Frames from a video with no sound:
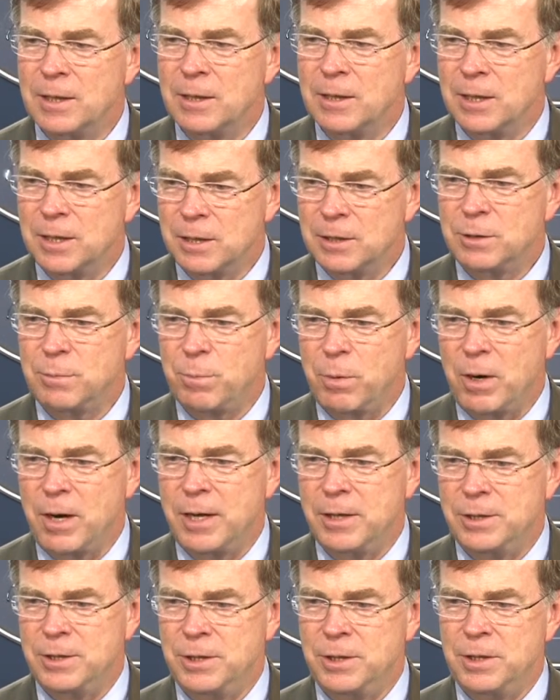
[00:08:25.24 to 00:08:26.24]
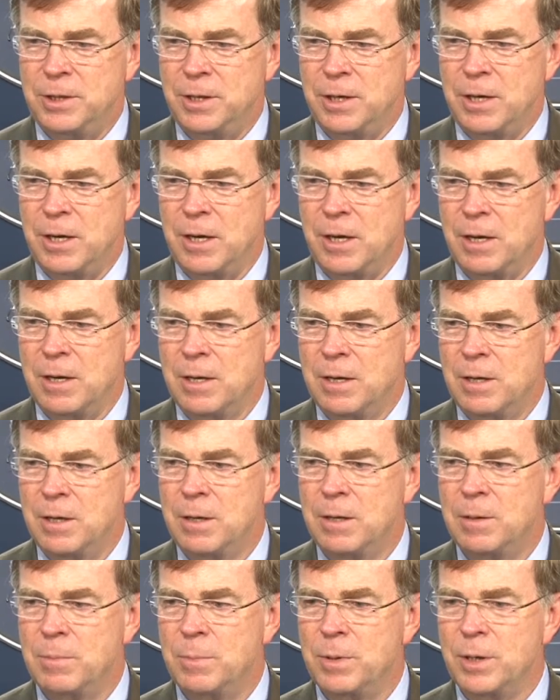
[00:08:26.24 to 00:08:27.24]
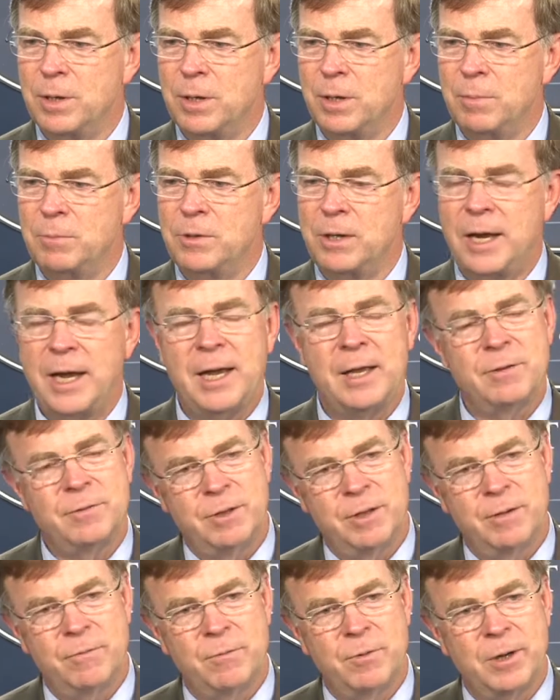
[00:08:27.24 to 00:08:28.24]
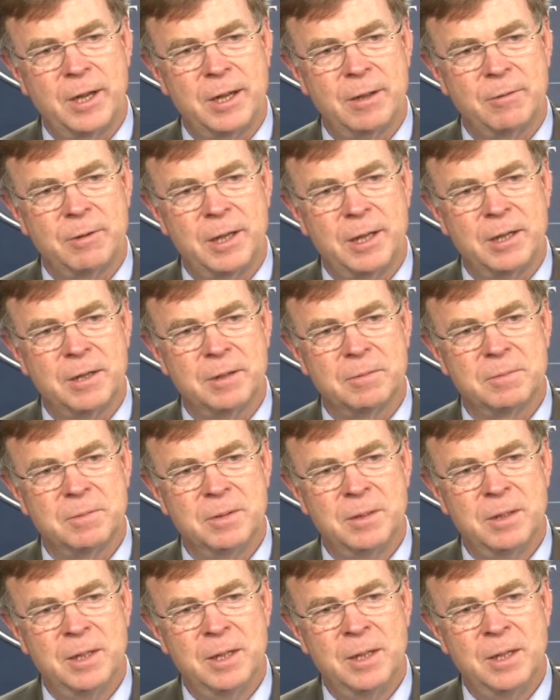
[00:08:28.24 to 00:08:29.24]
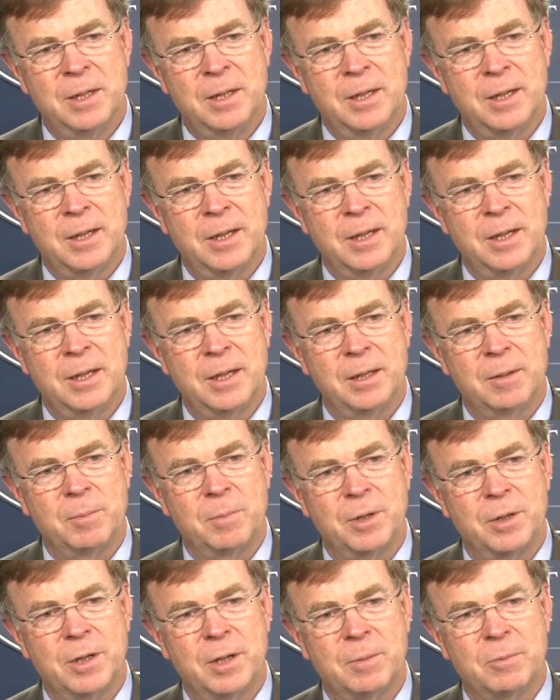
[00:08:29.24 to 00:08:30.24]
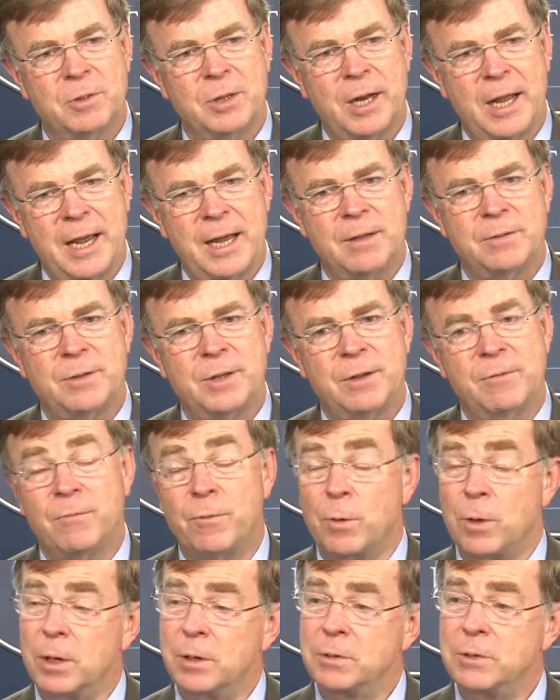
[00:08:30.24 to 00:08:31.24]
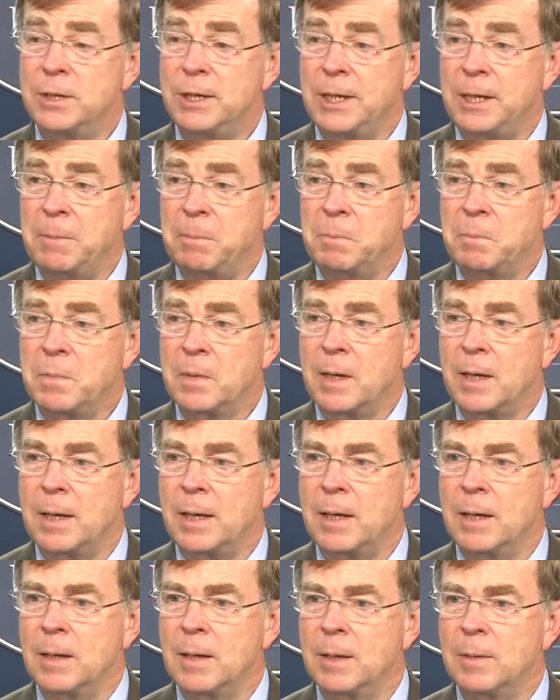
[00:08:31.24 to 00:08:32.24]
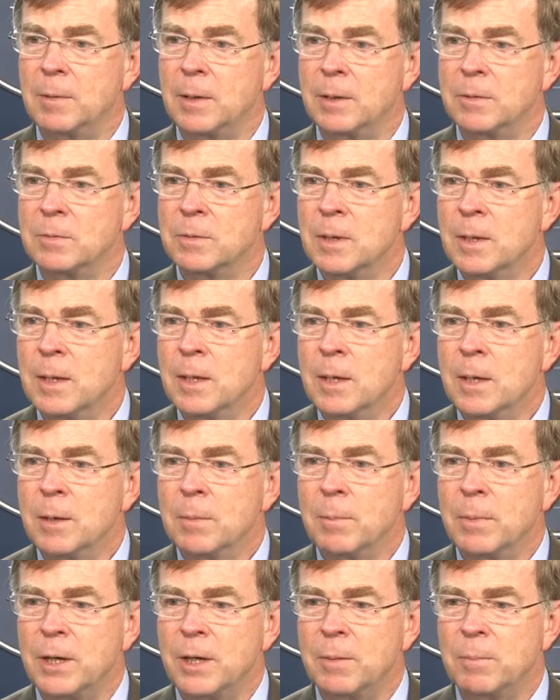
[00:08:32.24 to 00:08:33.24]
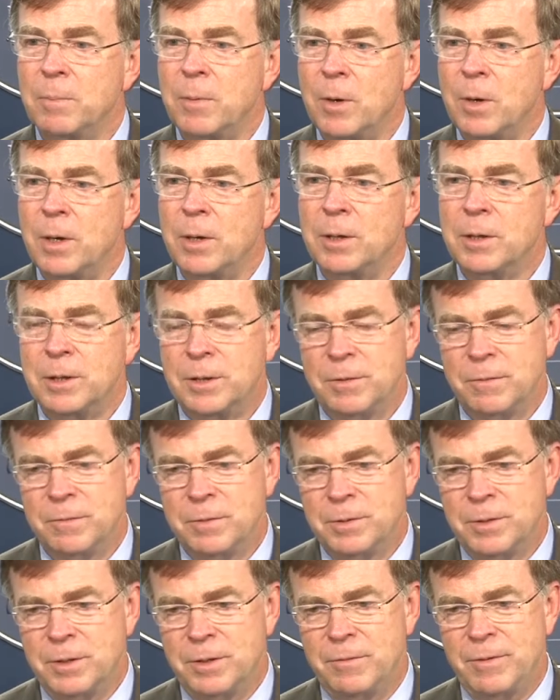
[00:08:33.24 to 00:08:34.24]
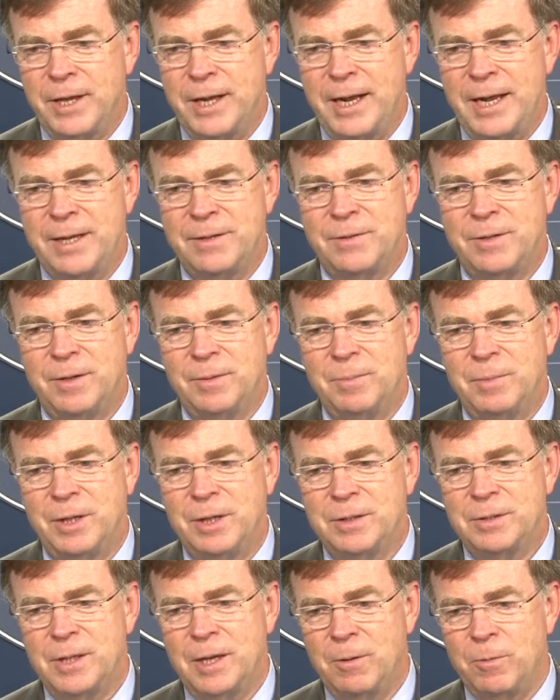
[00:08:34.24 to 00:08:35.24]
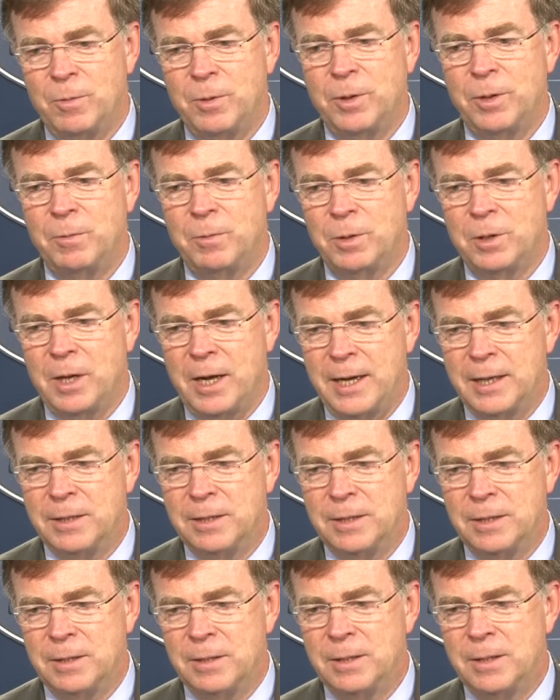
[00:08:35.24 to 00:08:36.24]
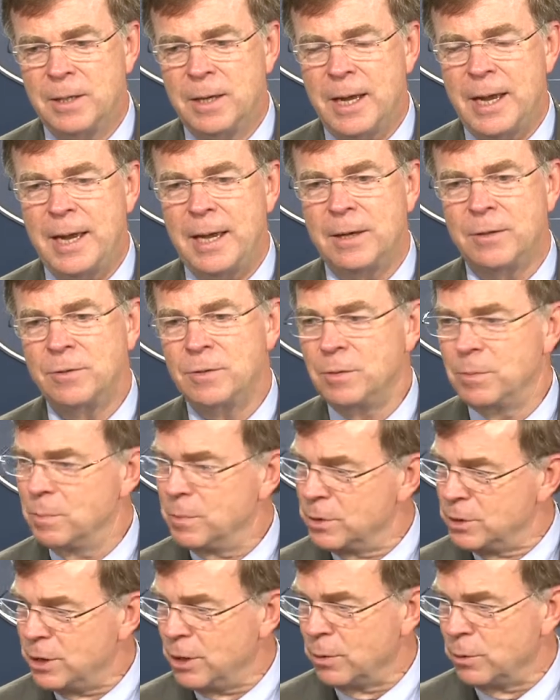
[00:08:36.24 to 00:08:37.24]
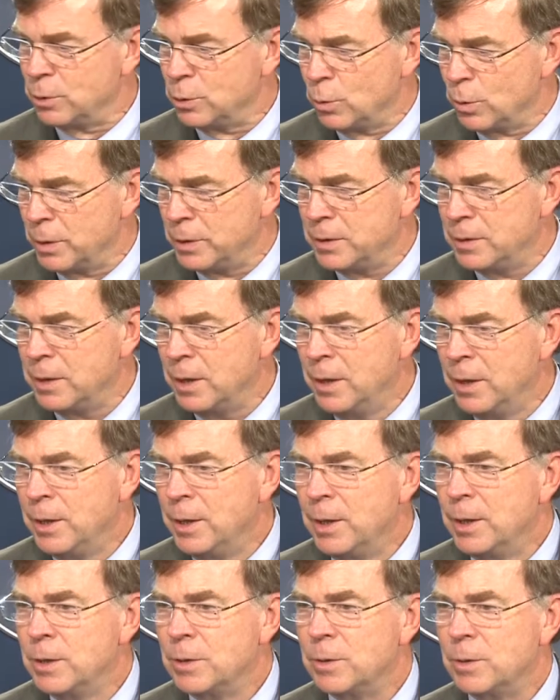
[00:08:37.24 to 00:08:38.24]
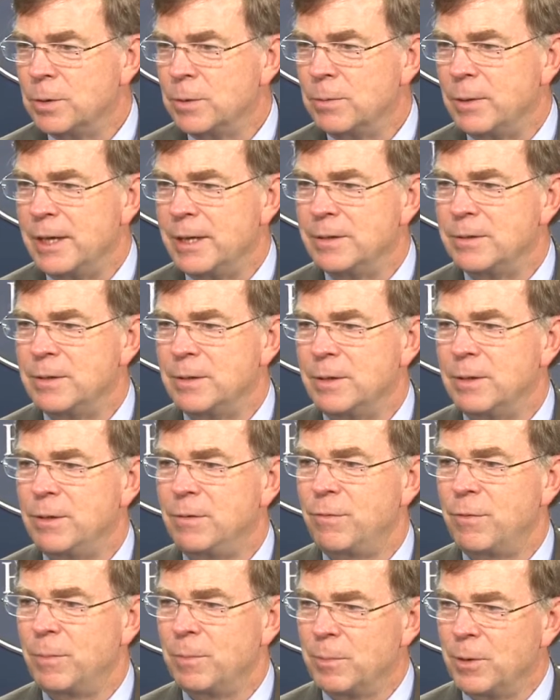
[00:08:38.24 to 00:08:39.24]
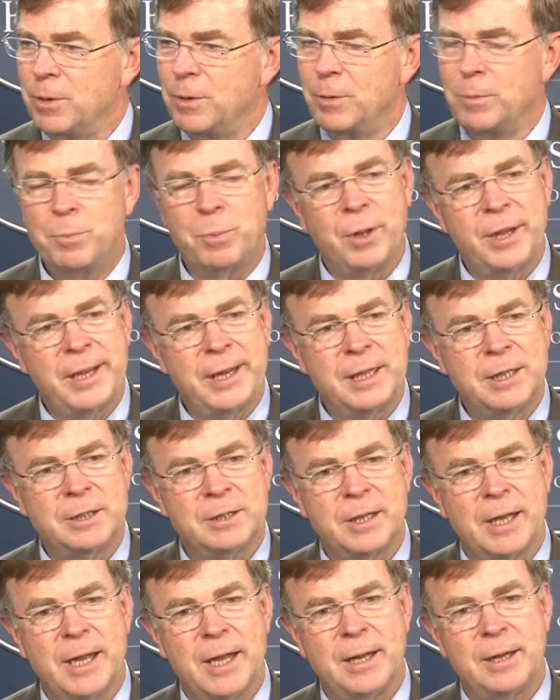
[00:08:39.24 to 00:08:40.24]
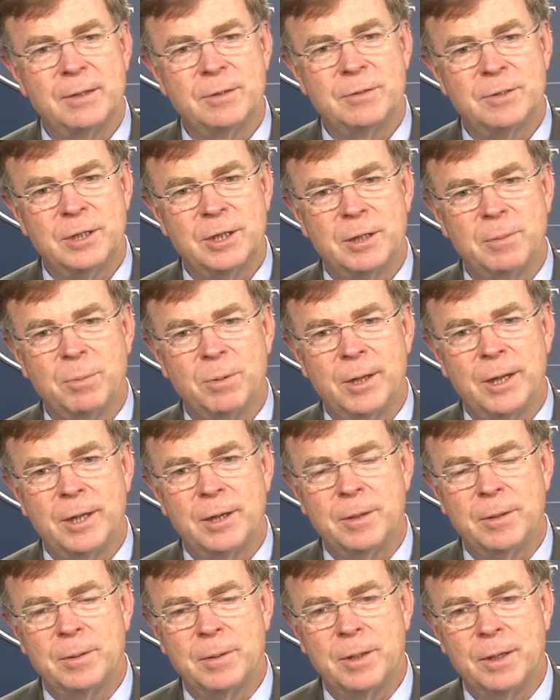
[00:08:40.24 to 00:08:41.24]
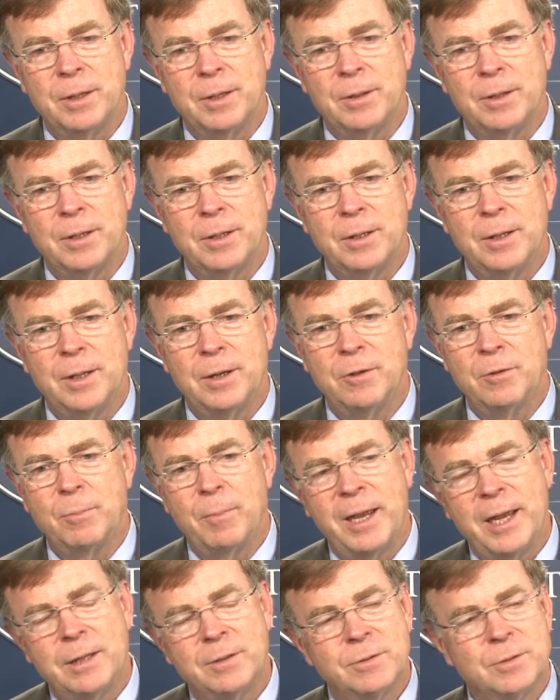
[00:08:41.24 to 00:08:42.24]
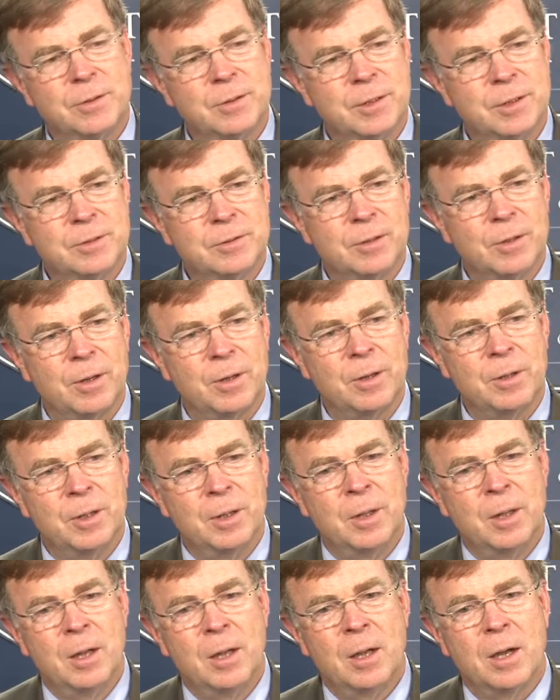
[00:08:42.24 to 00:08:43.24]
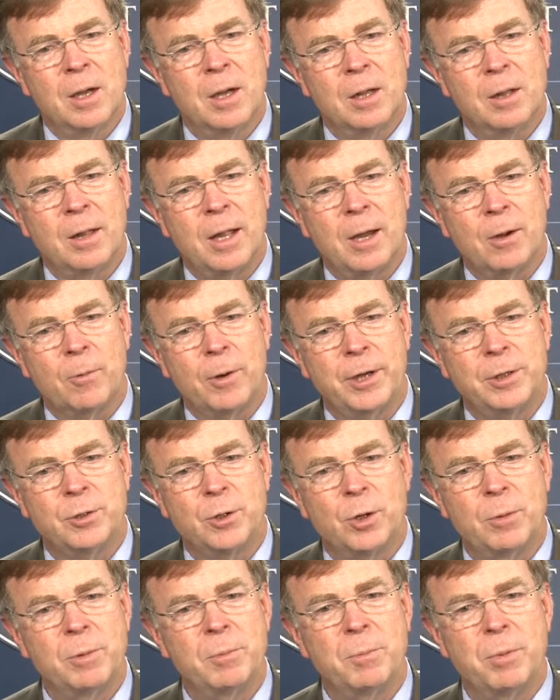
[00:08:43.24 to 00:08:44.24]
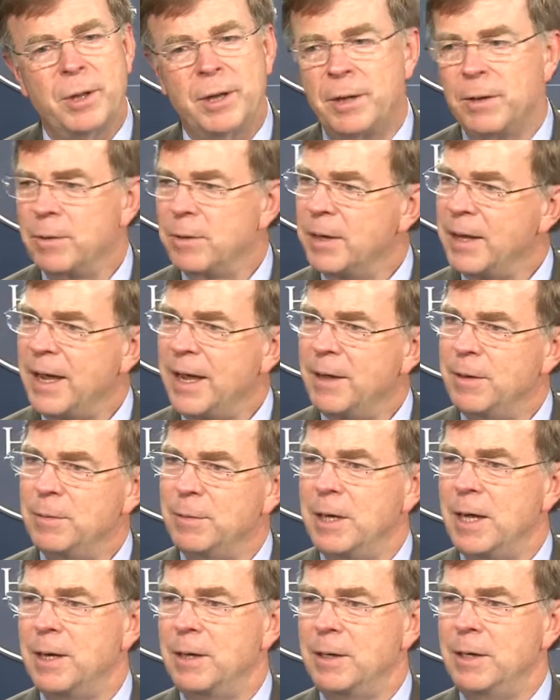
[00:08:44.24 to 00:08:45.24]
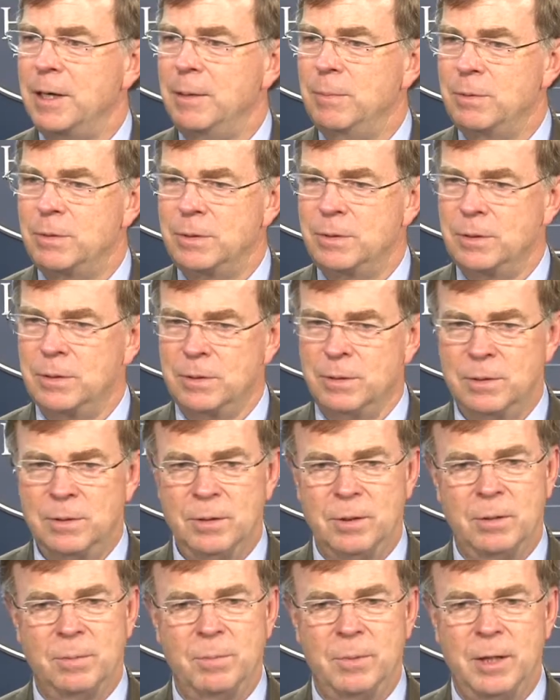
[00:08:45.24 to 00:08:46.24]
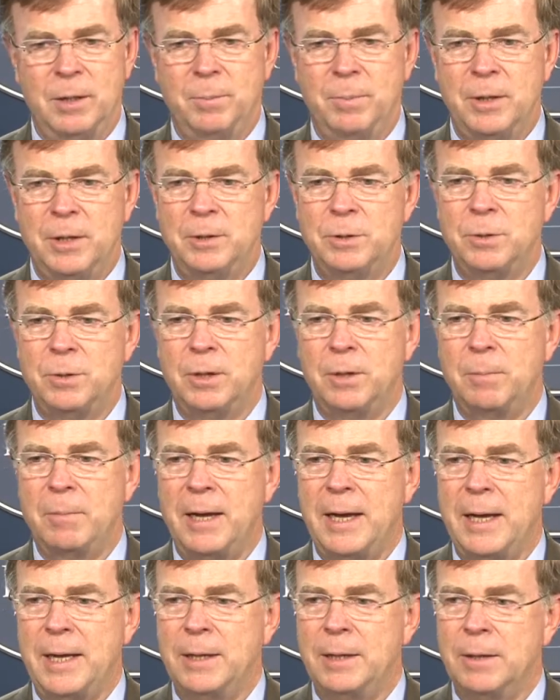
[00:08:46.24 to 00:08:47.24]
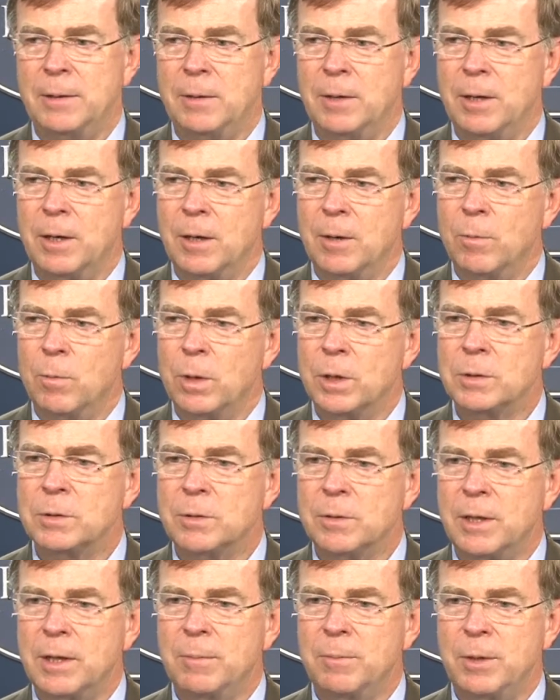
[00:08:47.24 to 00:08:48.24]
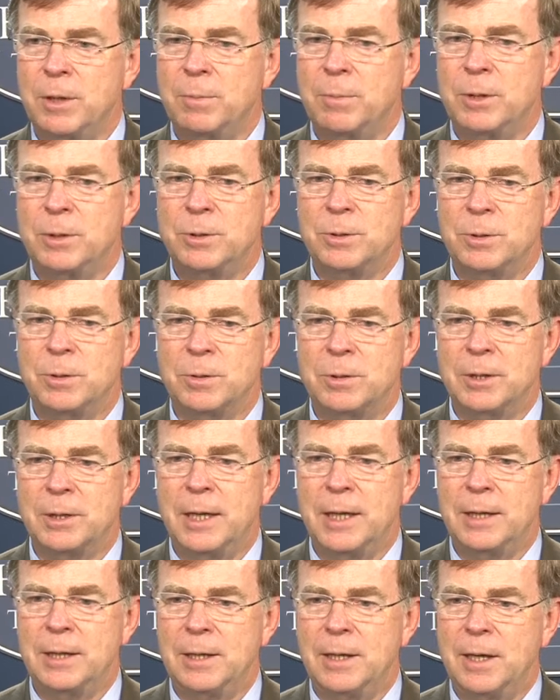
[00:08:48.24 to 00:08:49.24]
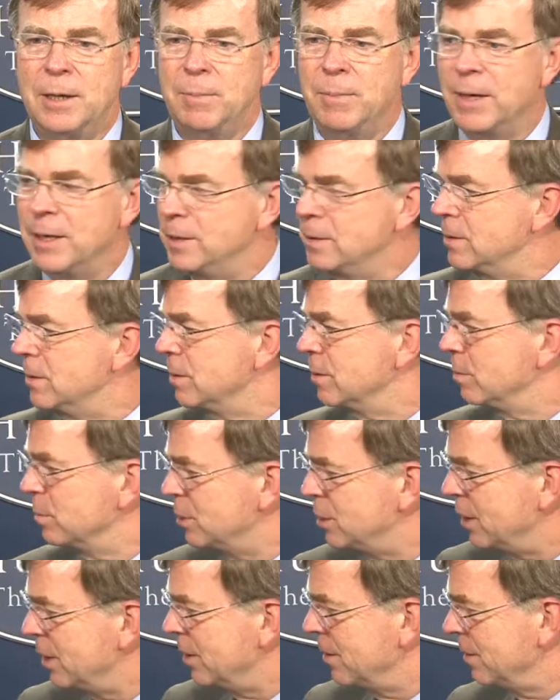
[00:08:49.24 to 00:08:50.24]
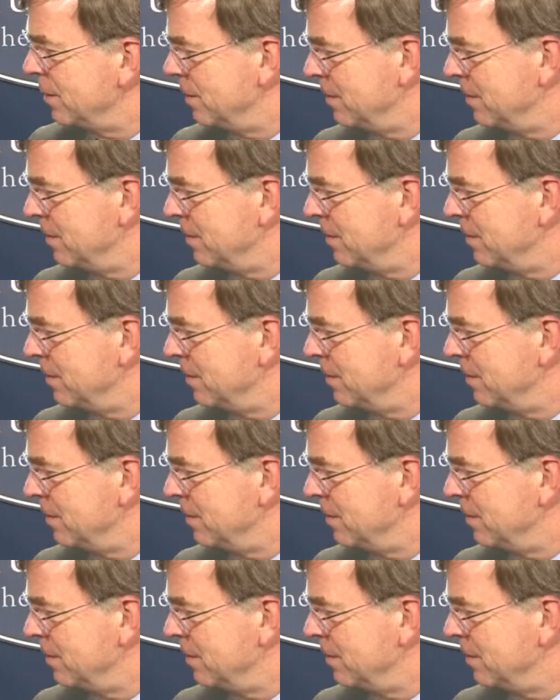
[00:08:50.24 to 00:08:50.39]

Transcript: this project becomes an asset for downtown and becomes an asset for our city. And as being part of that asset mix, I really would like to ask Michelle Jordan to address this from her planning side as city planner, and then Dennis Madsen is our long-range urban planner, the guy who kind of keeps the big picture in mind and works on that big picture on a day-to-day basis. Michelle?